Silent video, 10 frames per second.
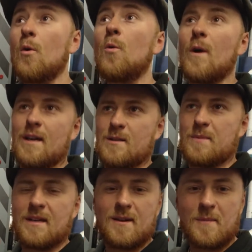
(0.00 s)
Always
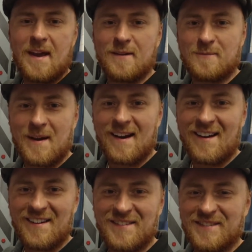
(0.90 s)
been a bane of my
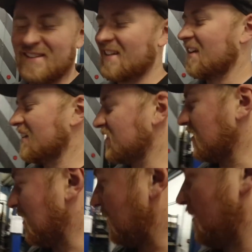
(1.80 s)
life.
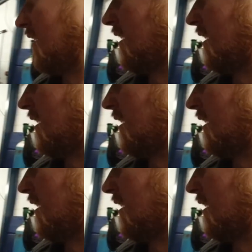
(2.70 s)
So